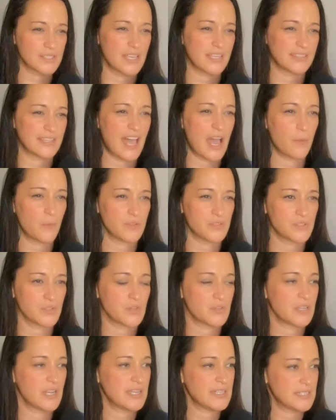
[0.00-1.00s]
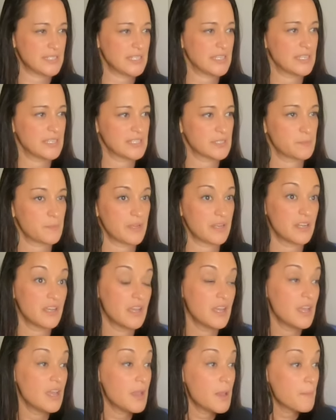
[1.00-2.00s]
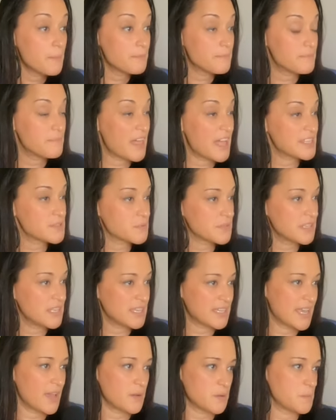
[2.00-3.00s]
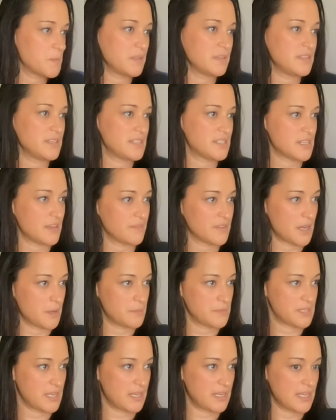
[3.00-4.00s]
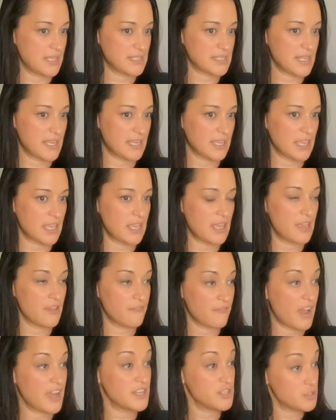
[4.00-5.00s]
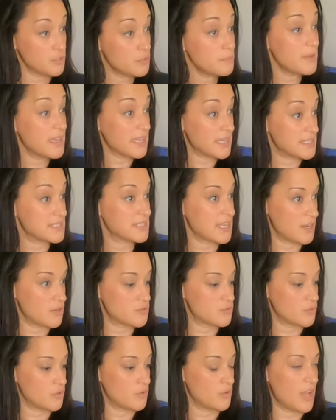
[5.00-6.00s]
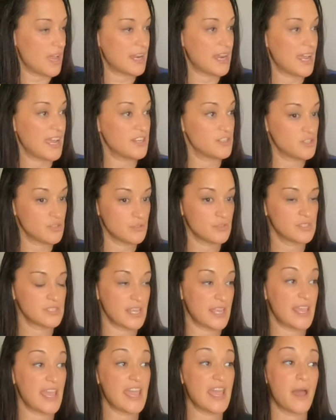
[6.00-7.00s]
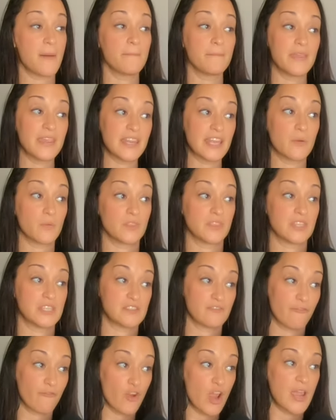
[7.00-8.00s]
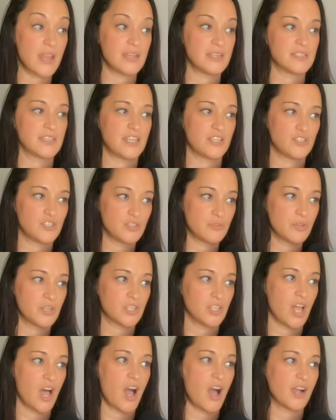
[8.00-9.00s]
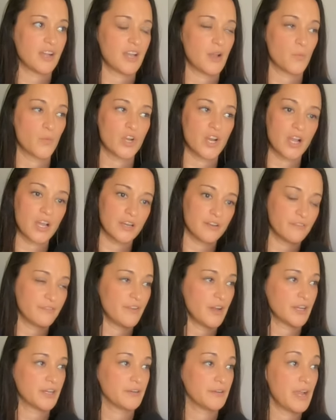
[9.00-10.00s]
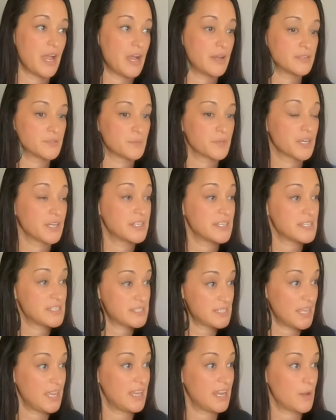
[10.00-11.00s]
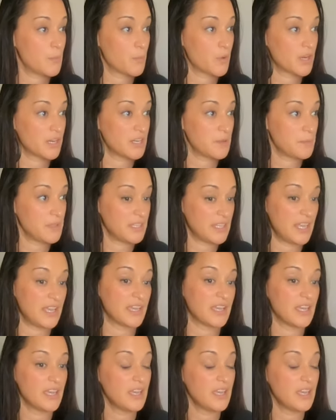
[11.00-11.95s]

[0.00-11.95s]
like that with certain ideas. But that's where the accountability stuff comes in. It's like if I do make a schedule and I do say, "Hey, I'm meeting with this friend at two o'clock, and we're not going to fuck around. We're going to sit and we're going to be like."